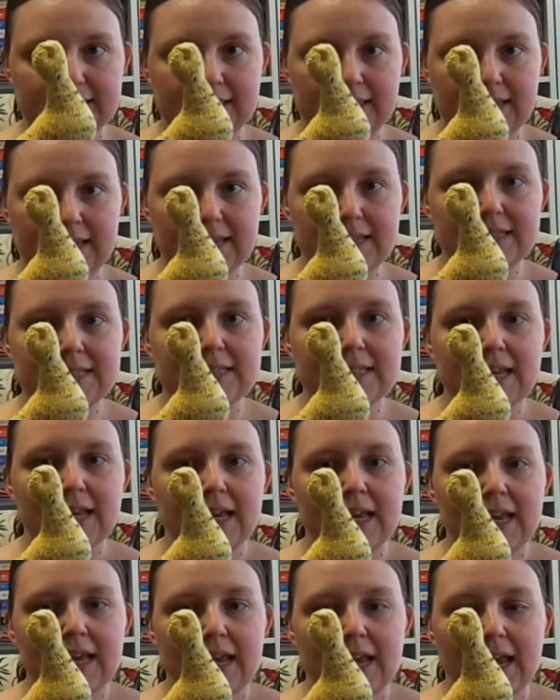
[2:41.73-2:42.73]
this,
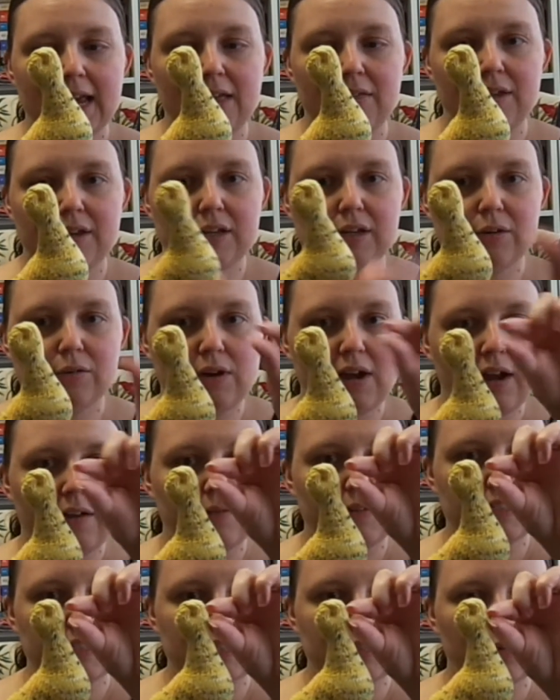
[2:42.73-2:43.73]
and then he'll have
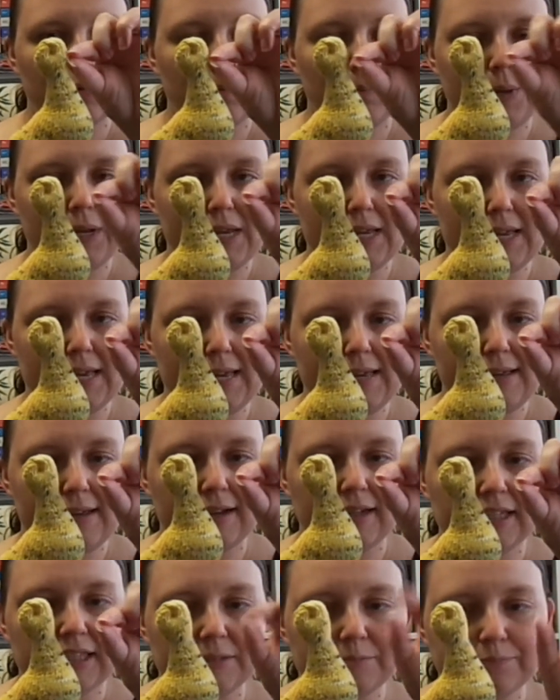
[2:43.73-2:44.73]
his little beak
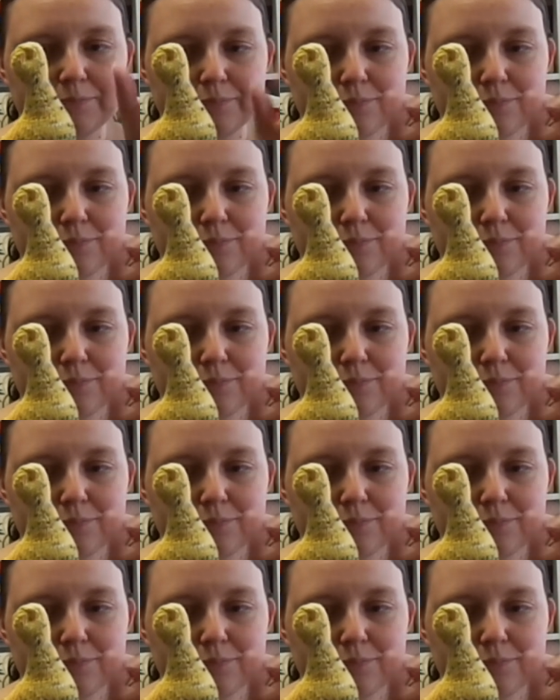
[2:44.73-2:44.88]
here,